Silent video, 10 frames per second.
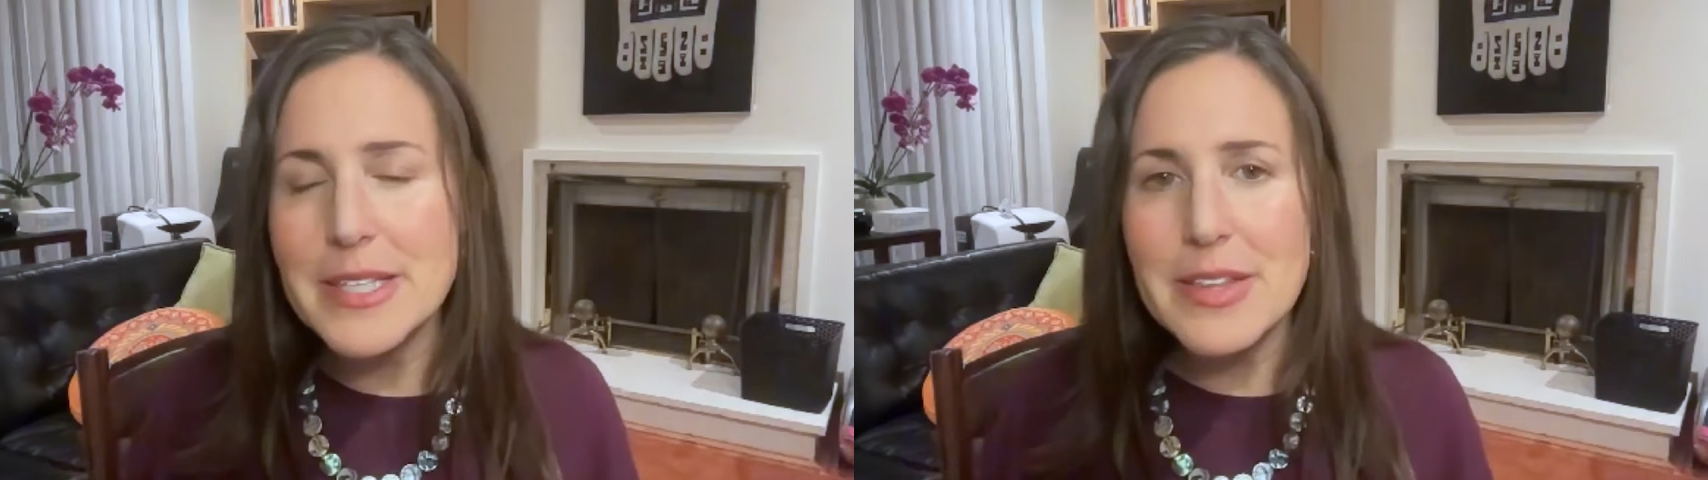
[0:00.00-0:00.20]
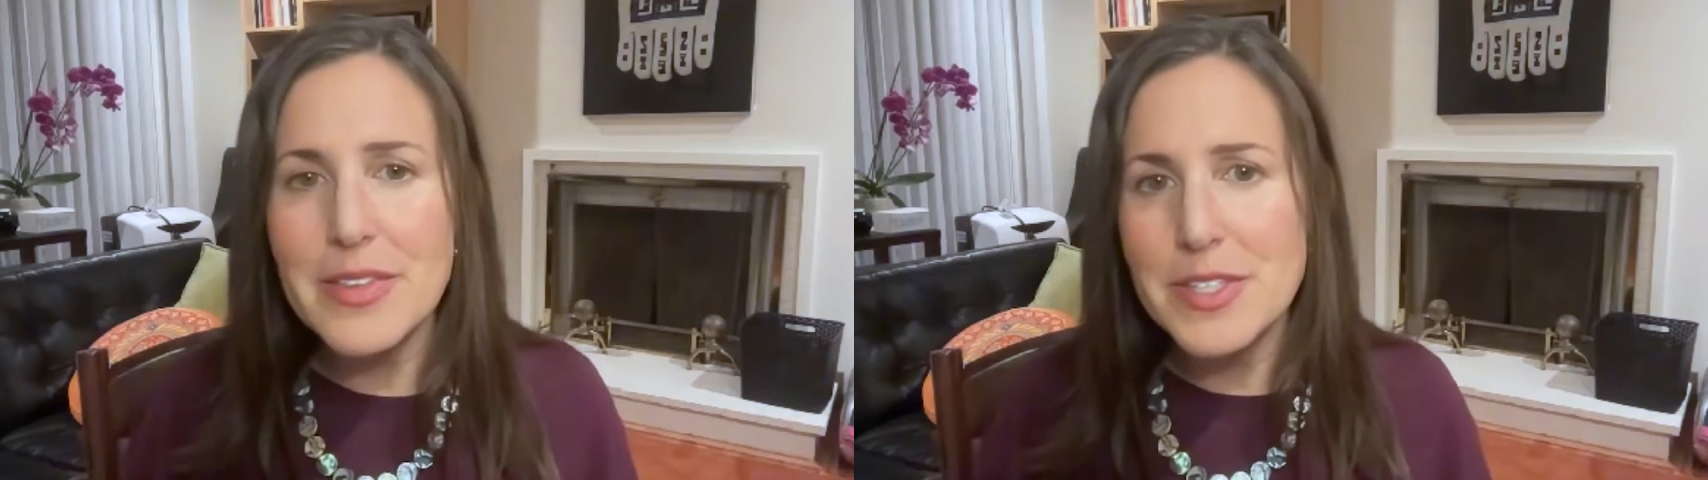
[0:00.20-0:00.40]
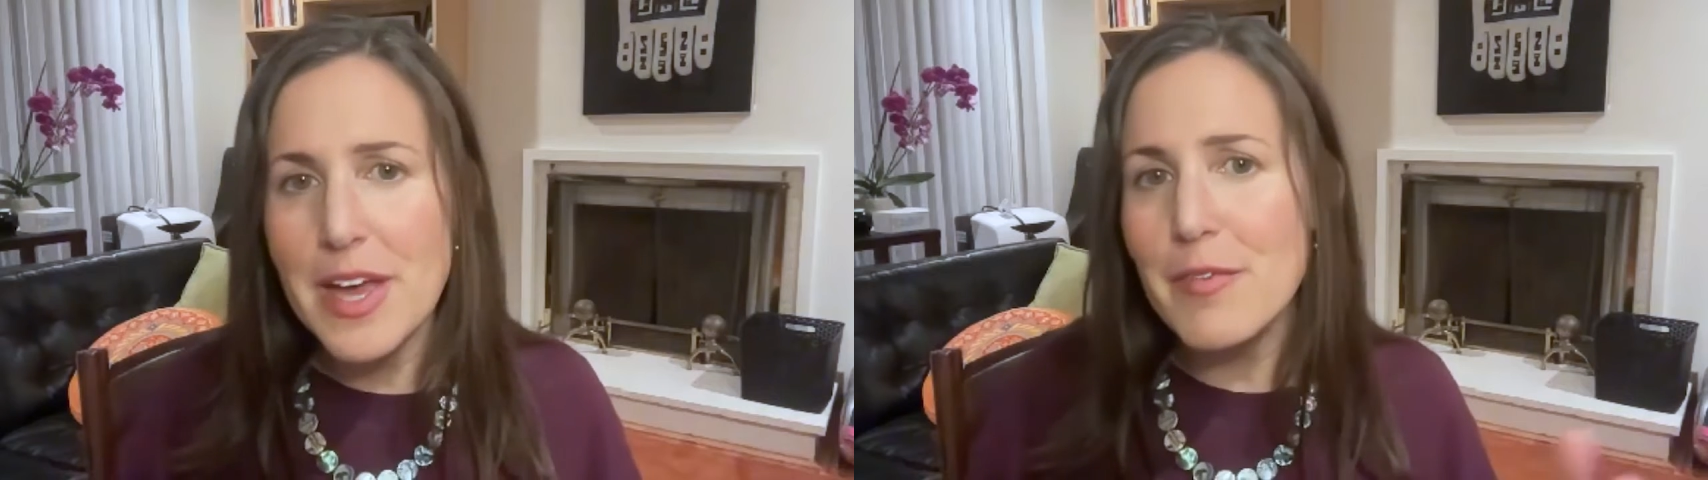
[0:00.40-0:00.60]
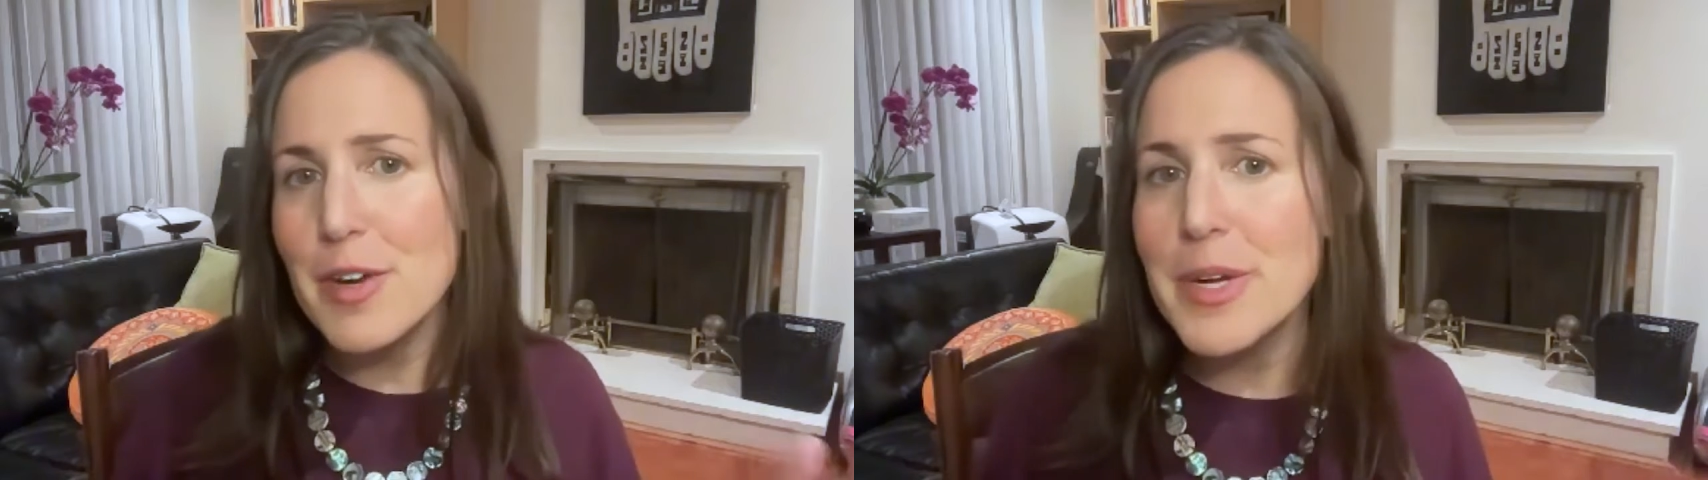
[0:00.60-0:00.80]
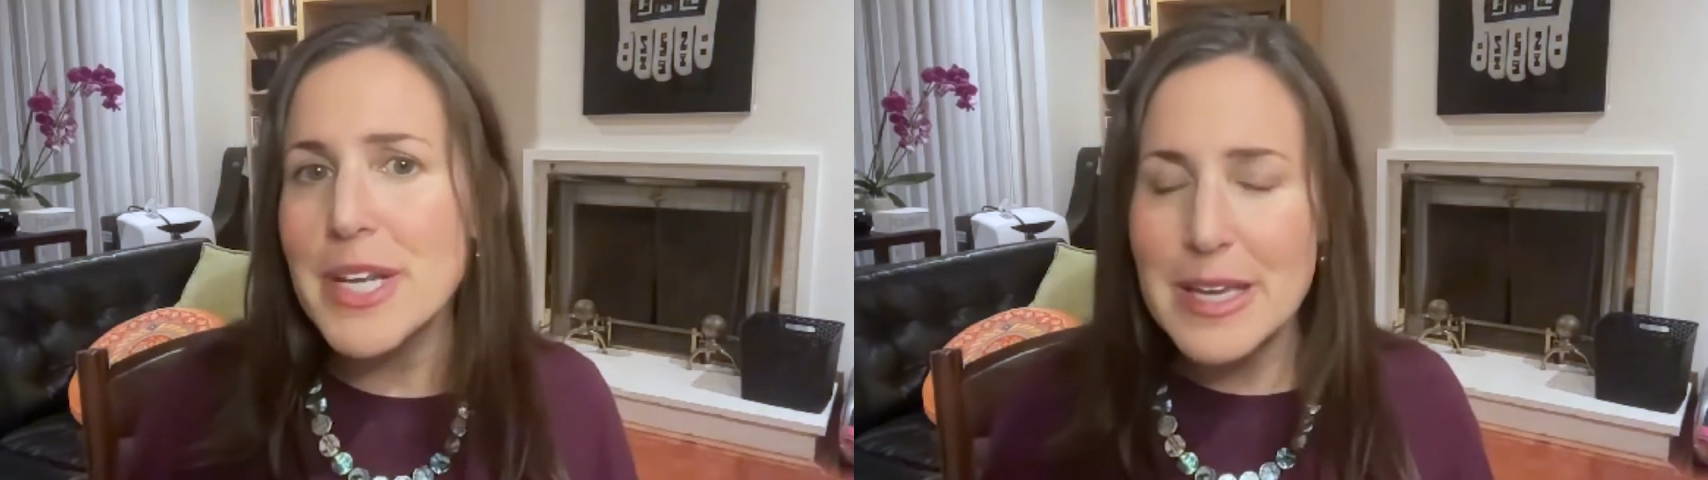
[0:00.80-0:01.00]
sent this
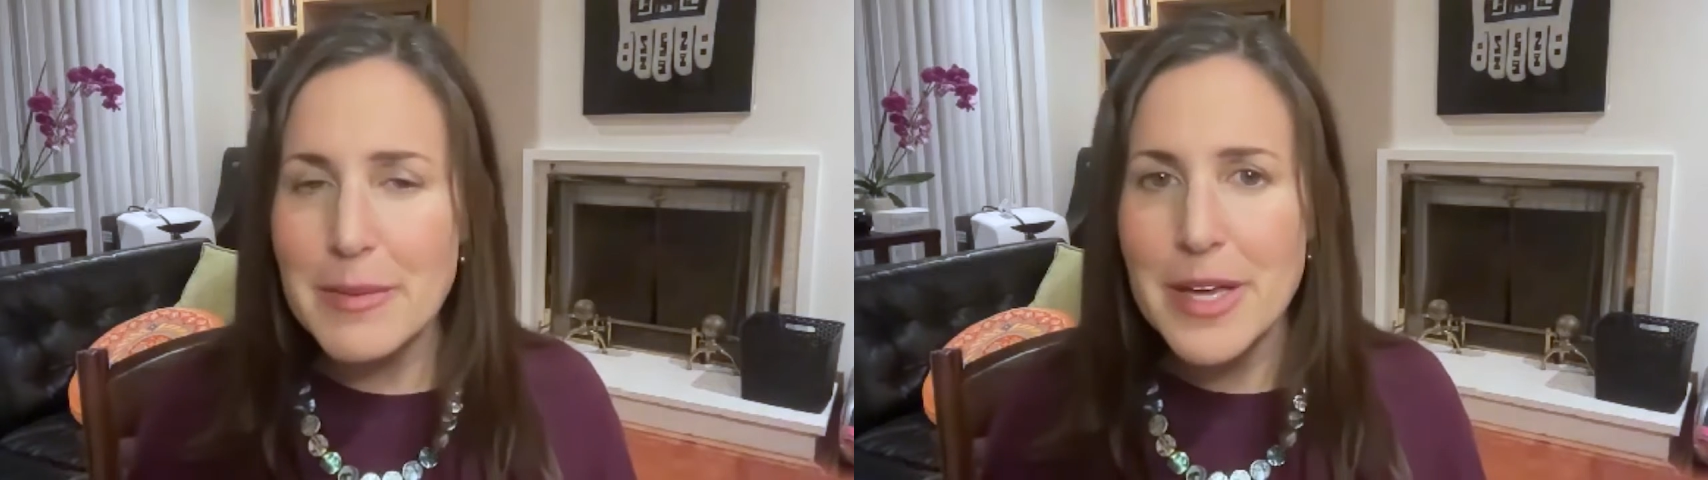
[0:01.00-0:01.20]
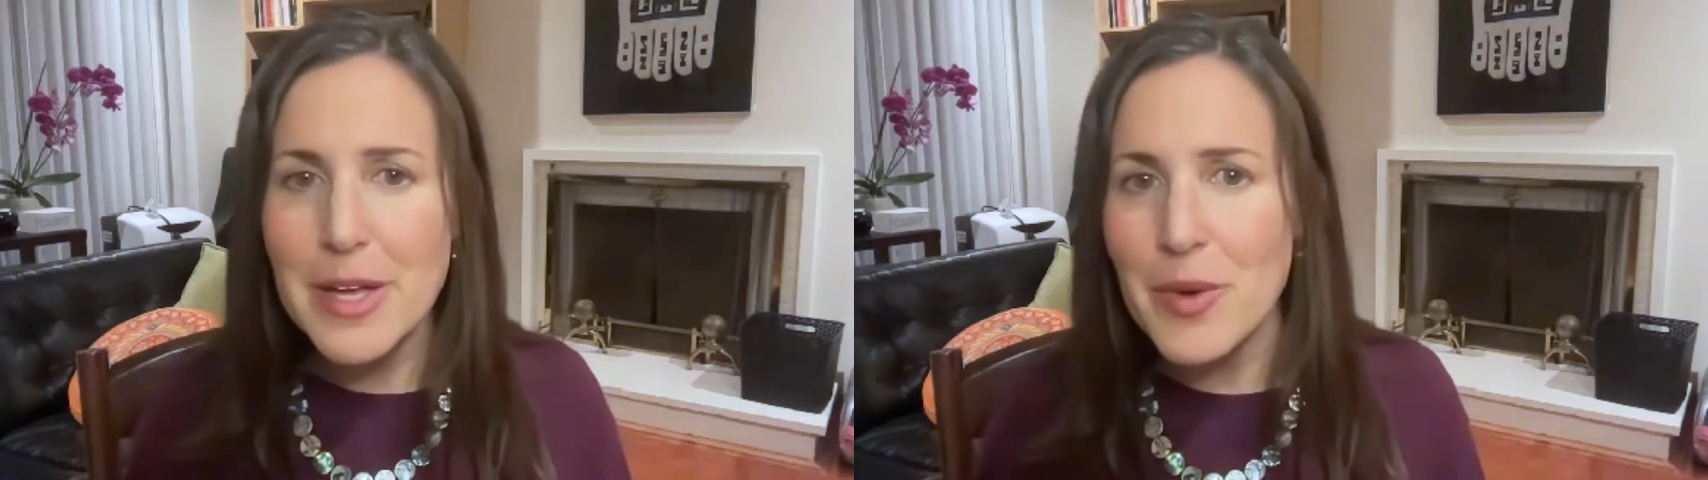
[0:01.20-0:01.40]
everybody email,